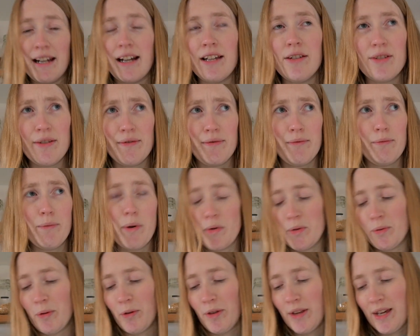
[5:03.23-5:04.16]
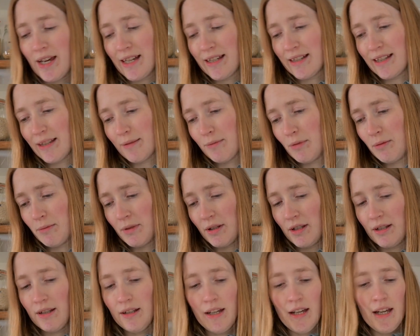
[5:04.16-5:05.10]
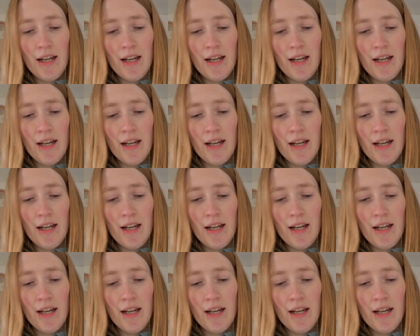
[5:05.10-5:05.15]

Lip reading: I use it for multiple things at the moment.